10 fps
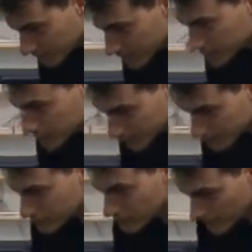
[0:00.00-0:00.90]
as well.
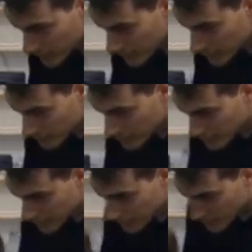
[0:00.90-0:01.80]

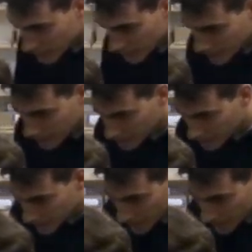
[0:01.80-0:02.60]
It is fun to